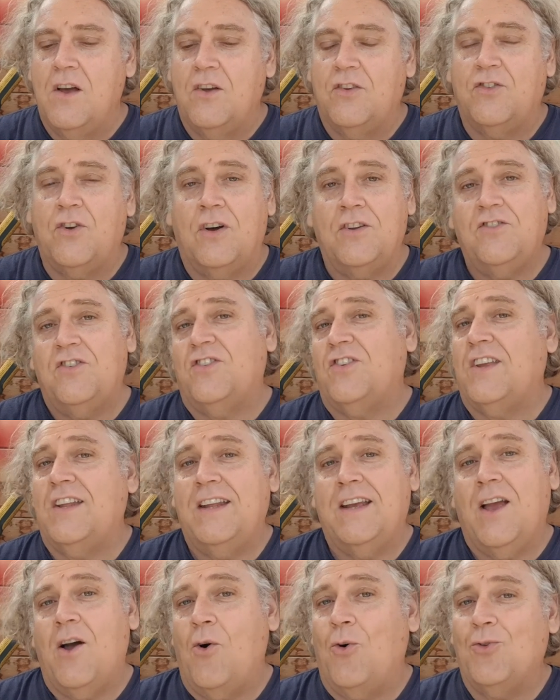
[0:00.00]
So I'm just
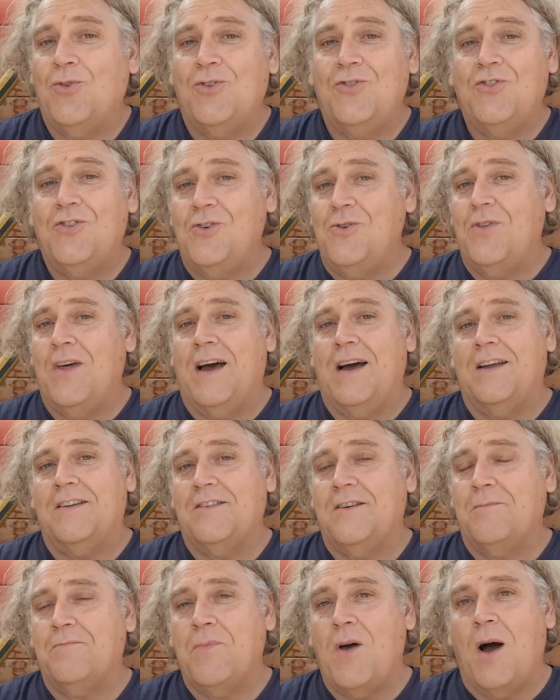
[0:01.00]
going to get on and do
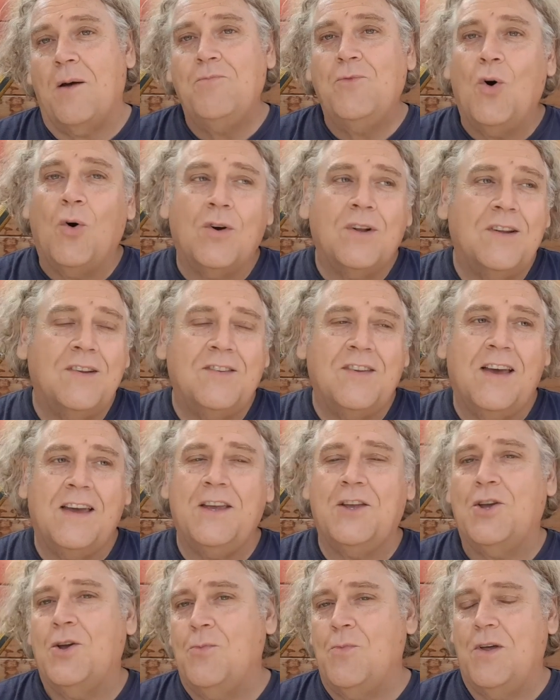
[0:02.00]
that. I'm not going to
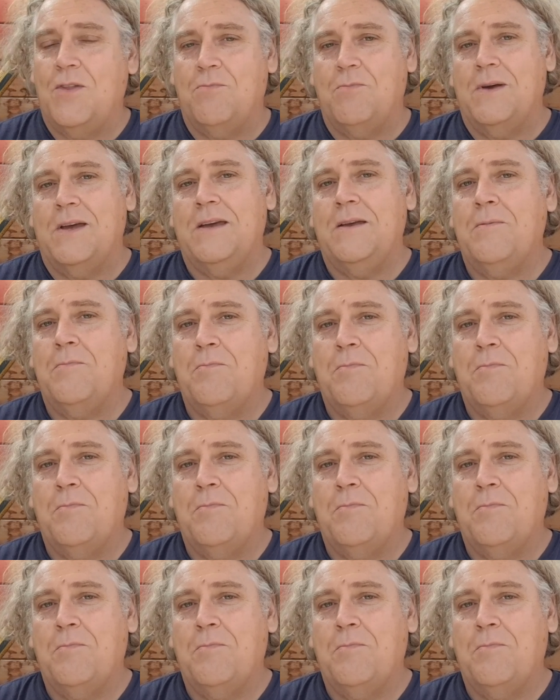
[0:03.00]
take you with me